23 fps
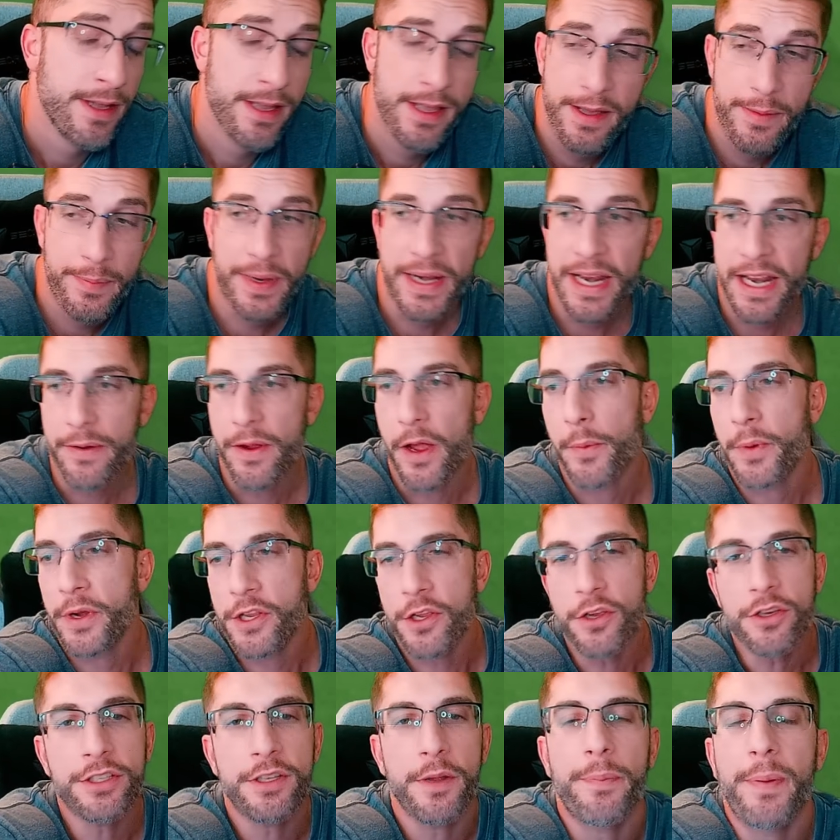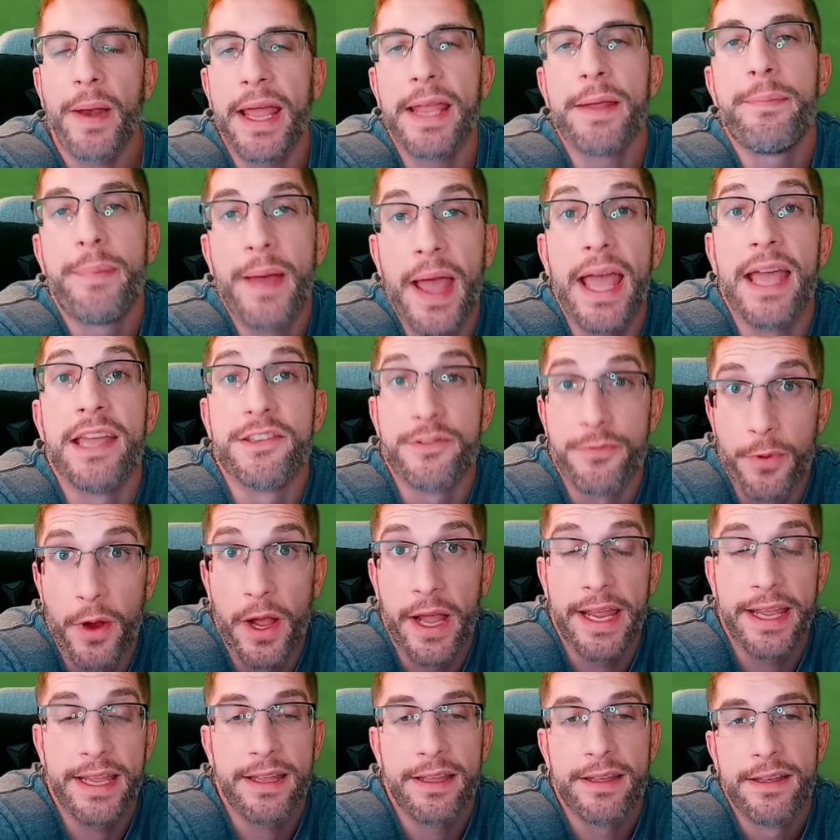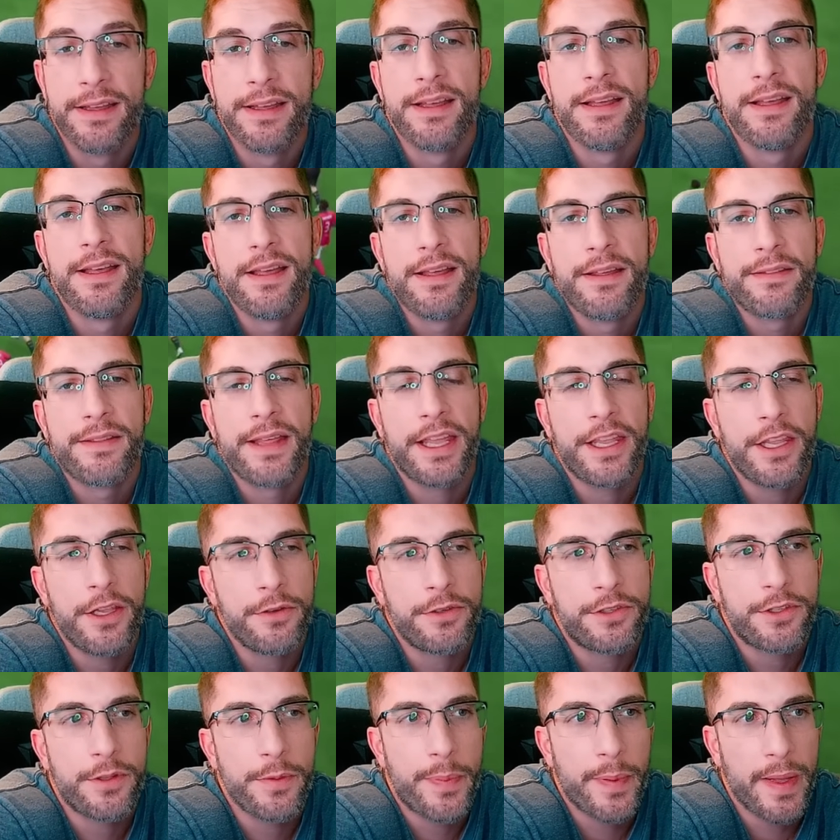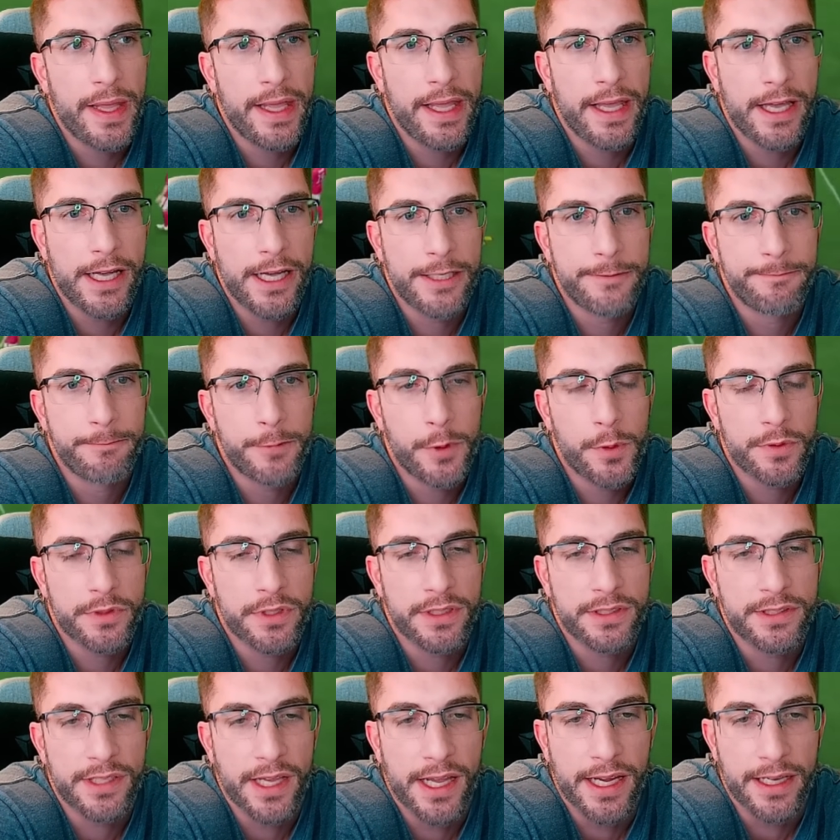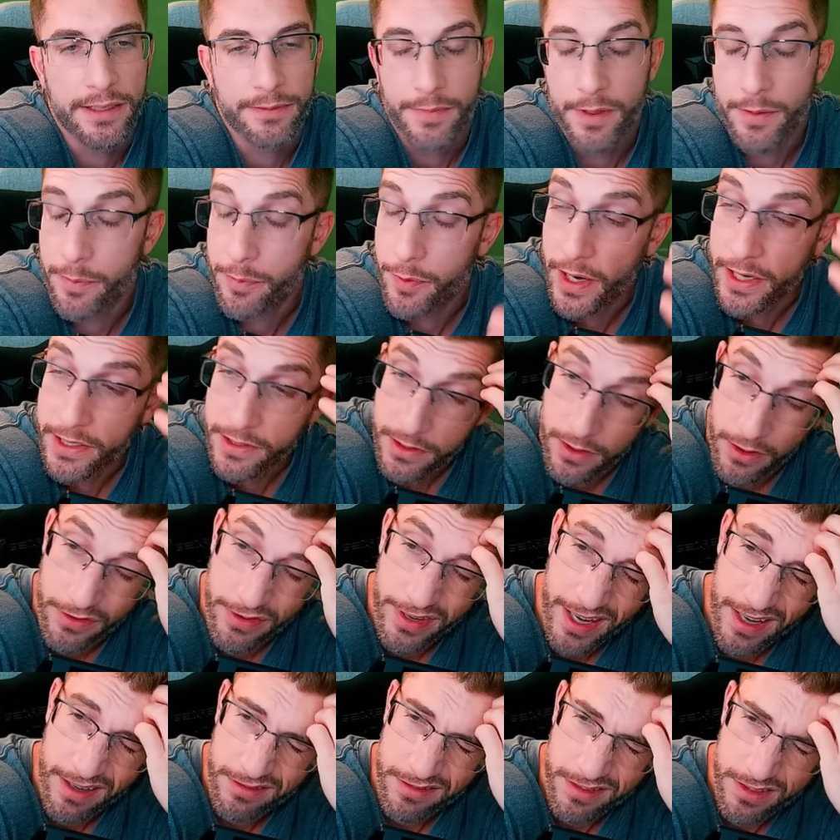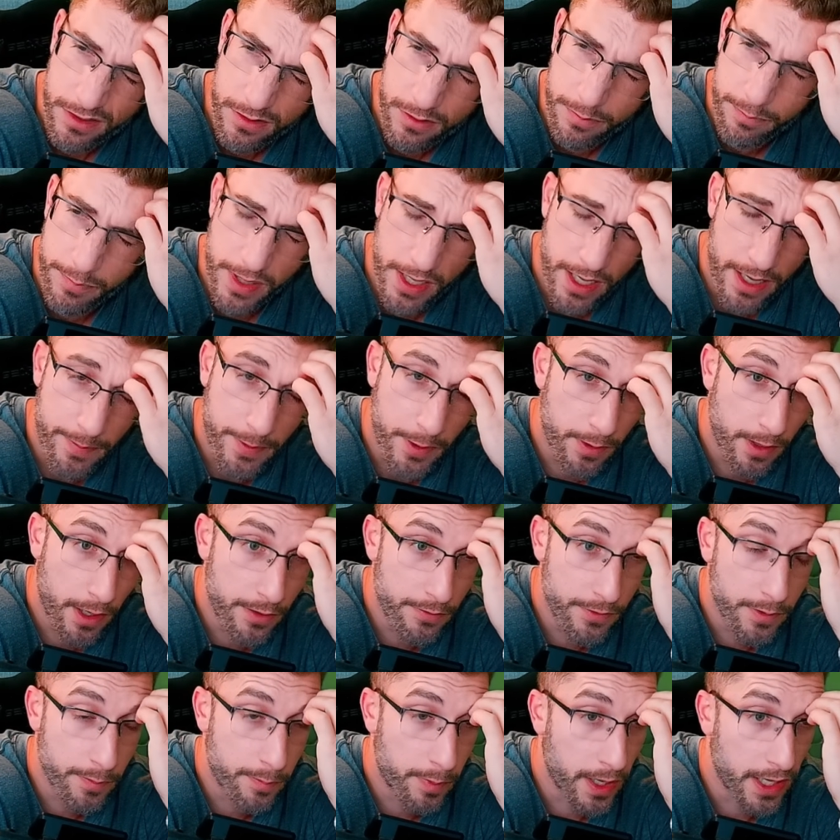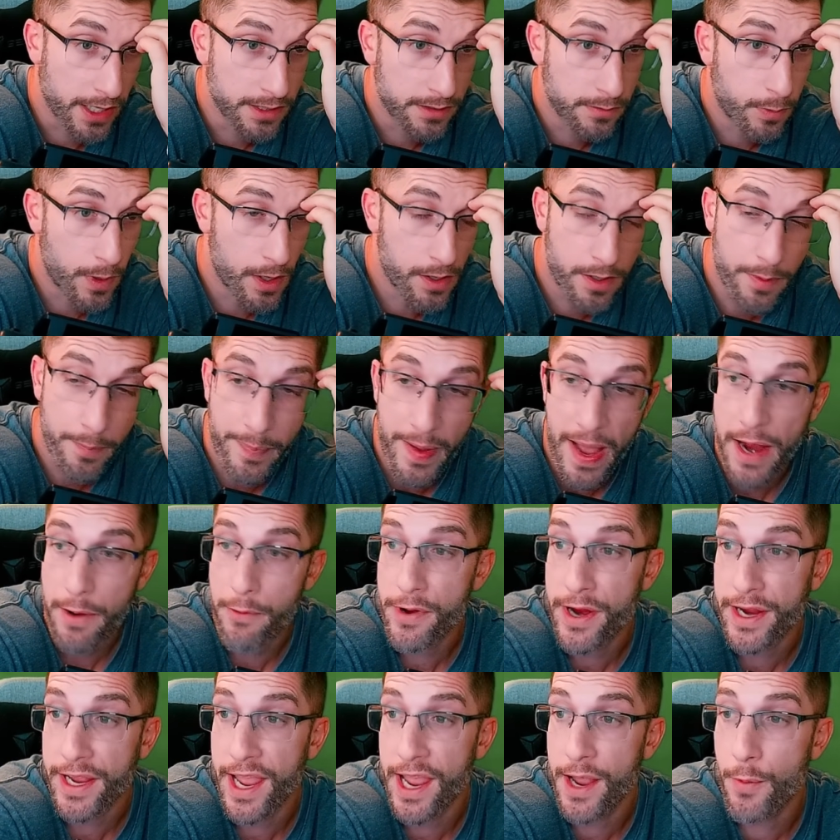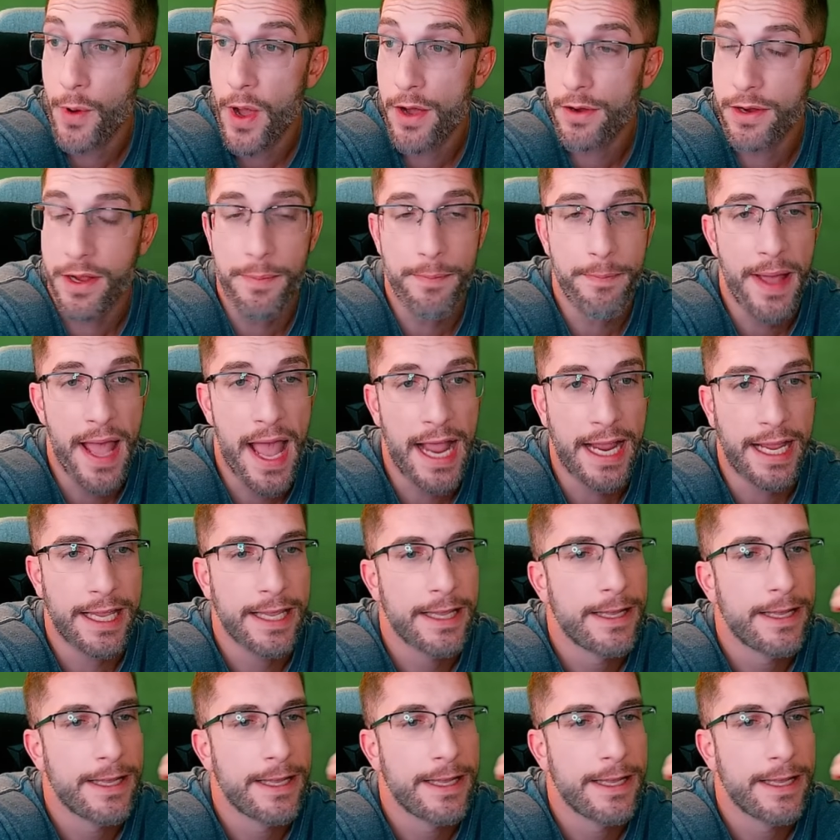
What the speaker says: But anyway, when you used to play PES, right, there used to be, what was I saying? My brain's gone now. God, blimey, all over the place. Welcome back, Ricky. Welcome back.